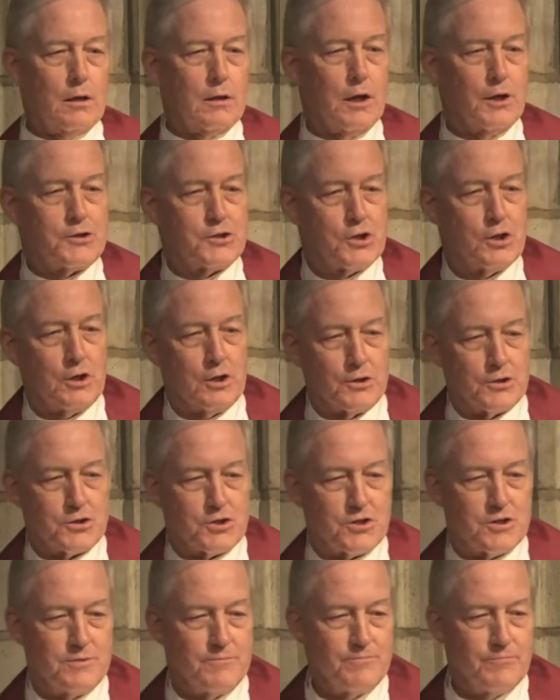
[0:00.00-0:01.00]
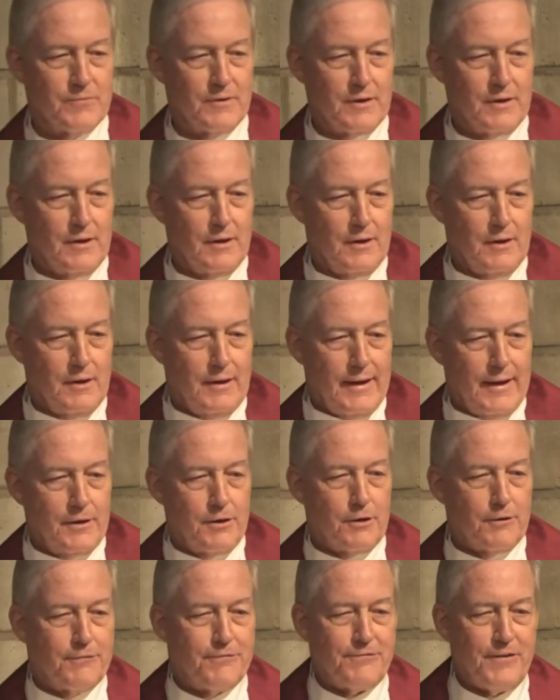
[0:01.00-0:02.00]
church, and
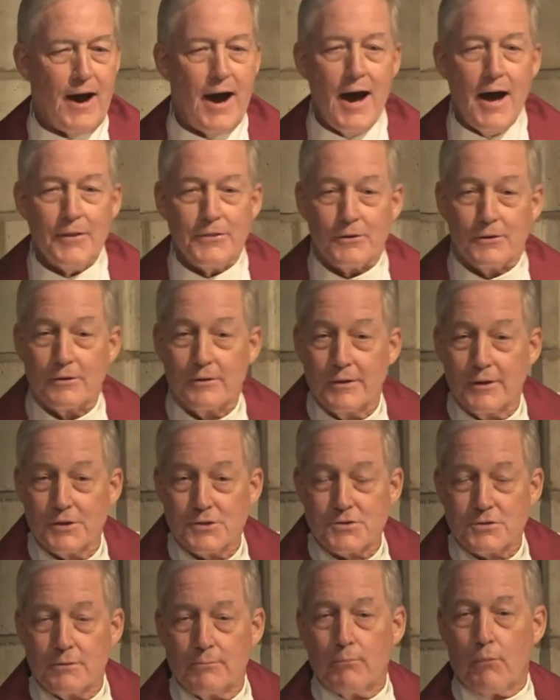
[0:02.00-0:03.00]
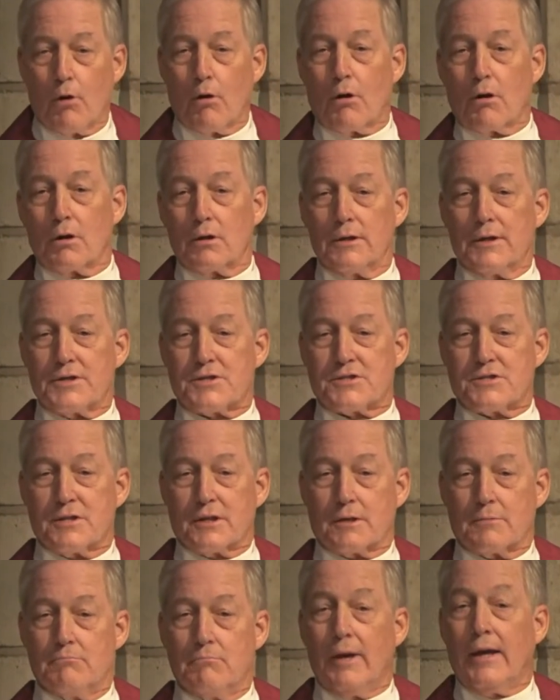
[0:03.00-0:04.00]
her father is the
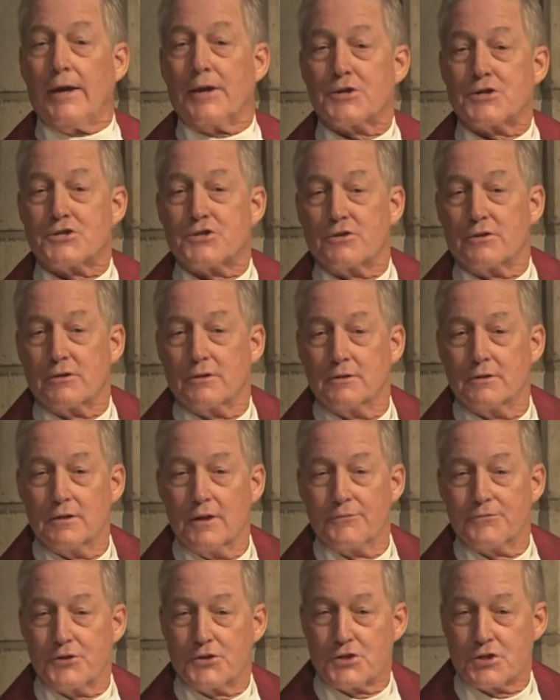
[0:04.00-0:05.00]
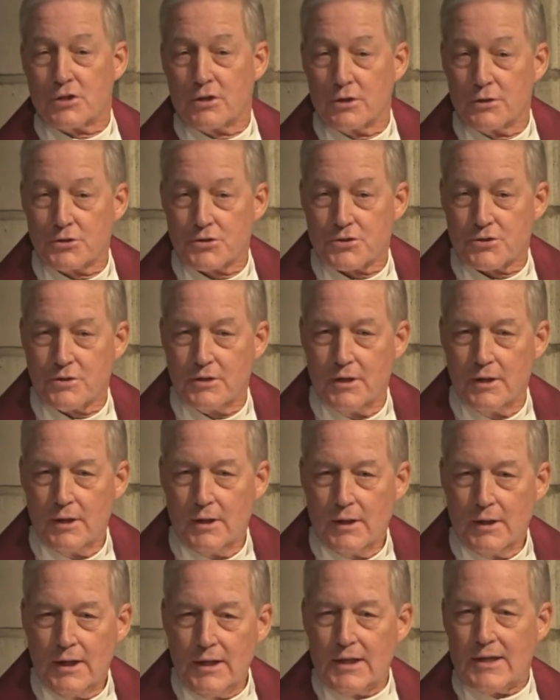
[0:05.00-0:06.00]
moralistic minister of the church.
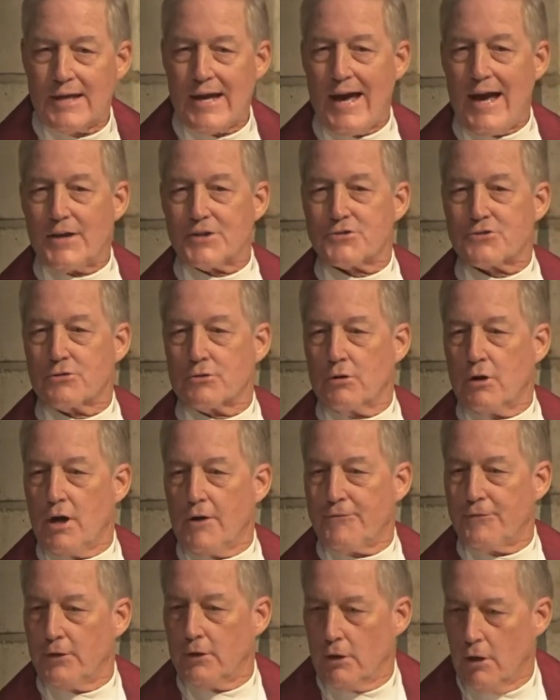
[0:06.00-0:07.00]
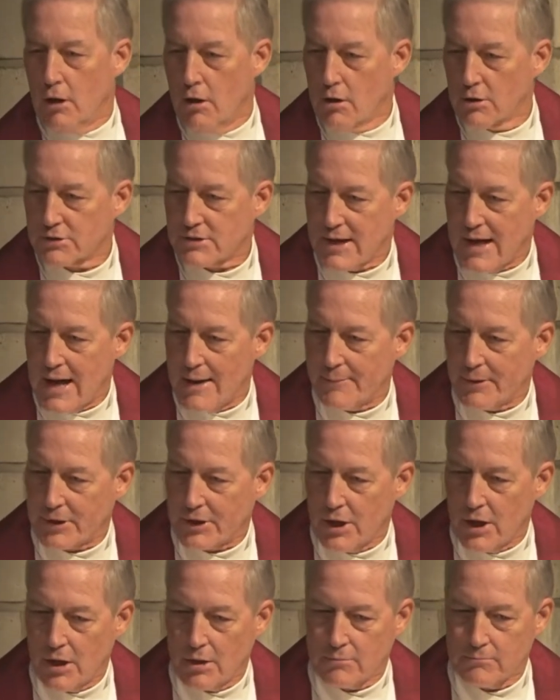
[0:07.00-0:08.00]
He cast her off a long time
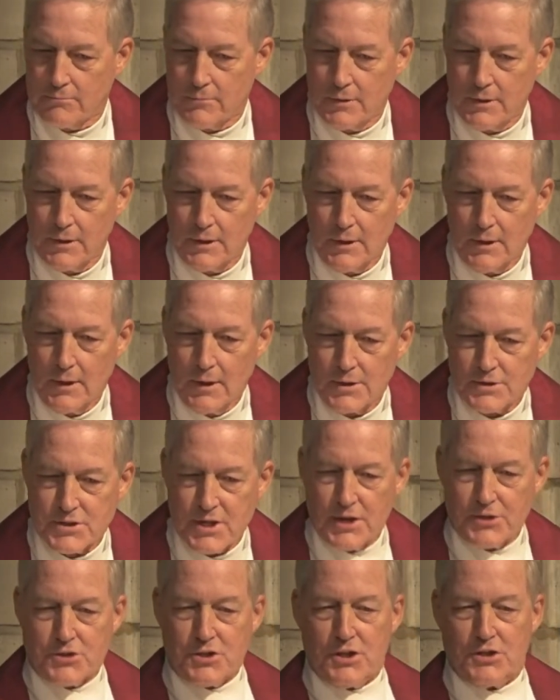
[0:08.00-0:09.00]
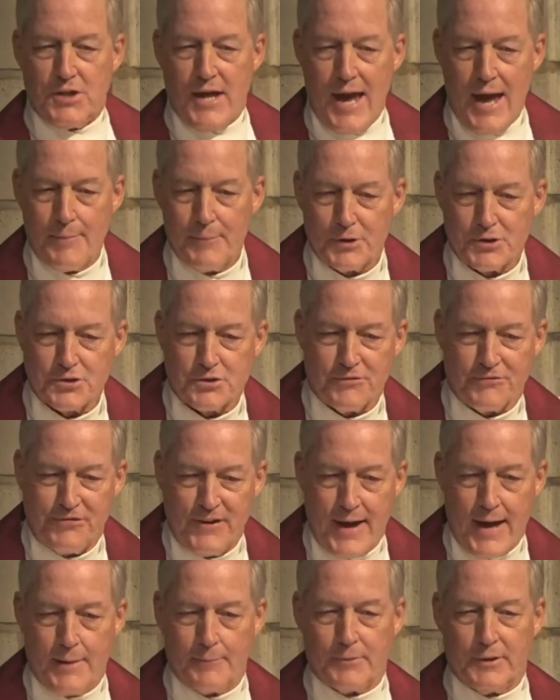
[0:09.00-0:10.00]
ago. Said she damaged the
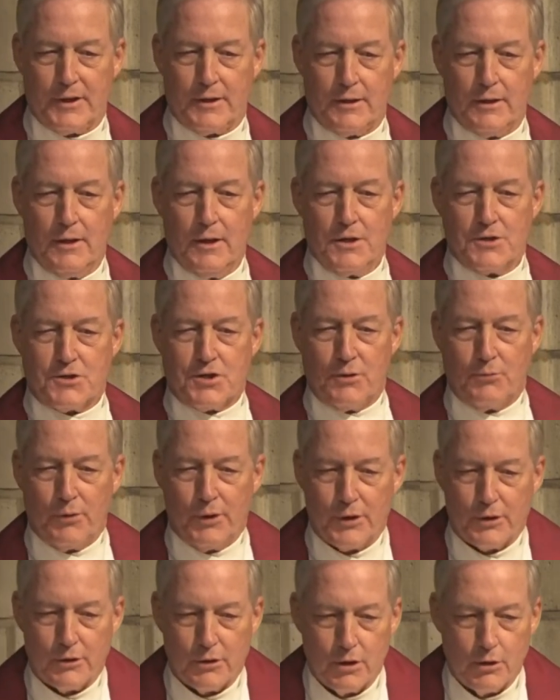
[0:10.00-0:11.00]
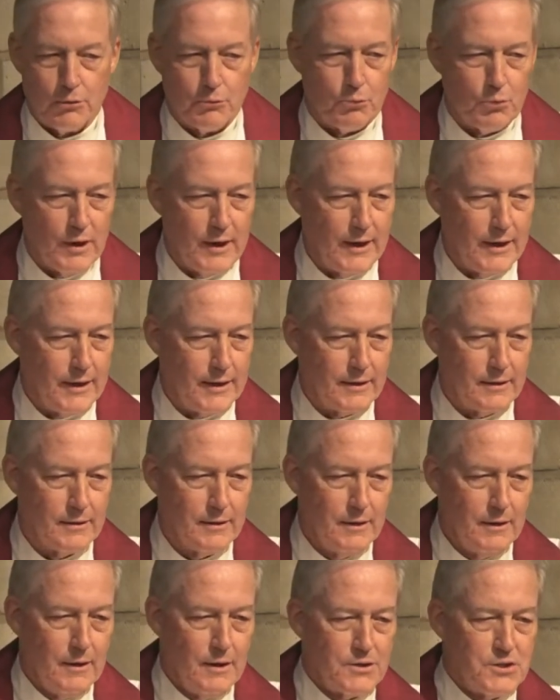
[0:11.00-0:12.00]
family. She went her own way.
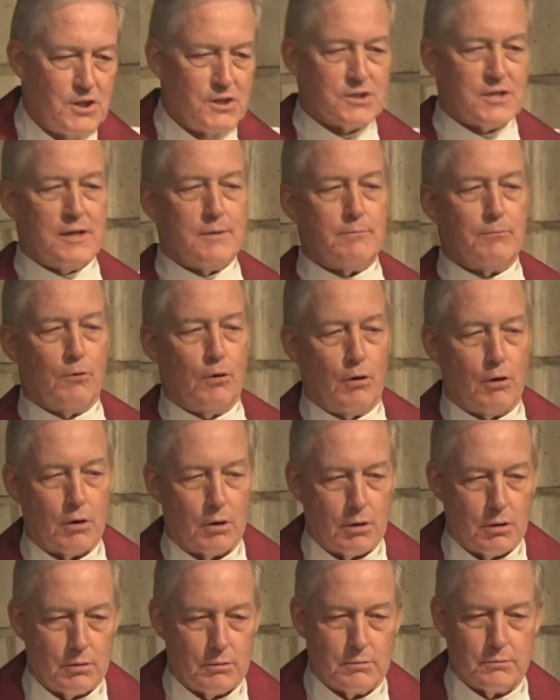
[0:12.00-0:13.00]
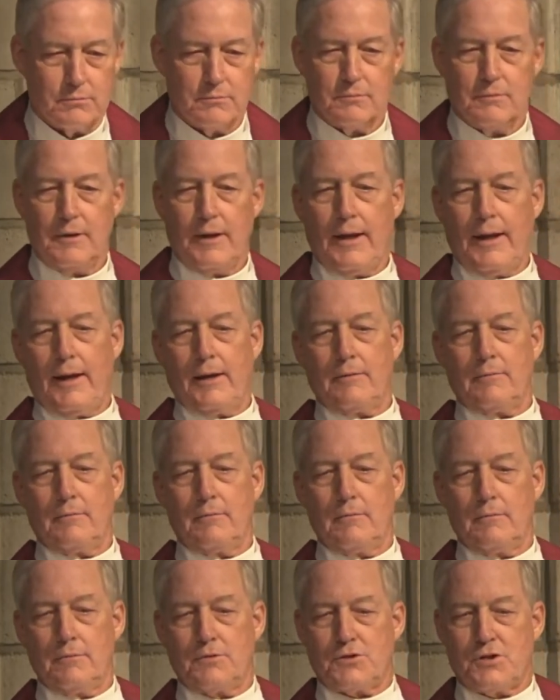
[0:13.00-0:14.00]
She's immoral, and
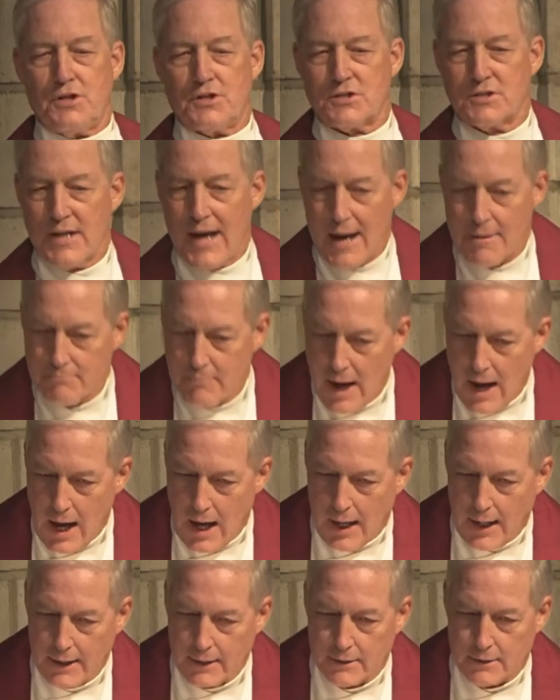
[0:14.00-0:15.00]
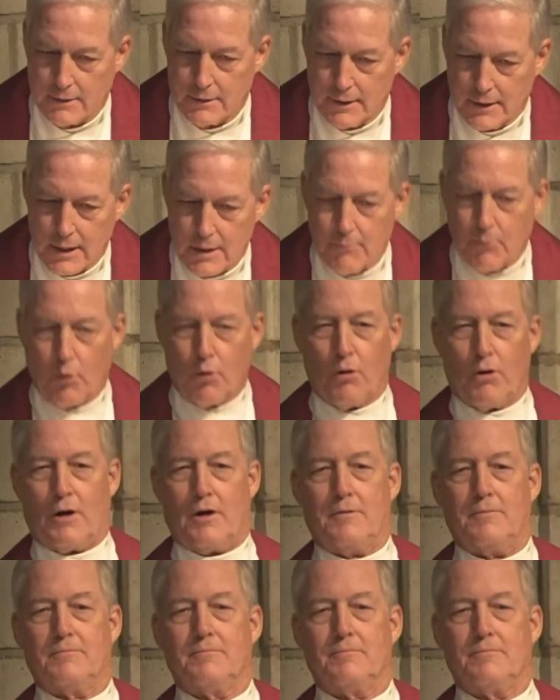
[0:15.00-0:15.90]
she's not mine anymore.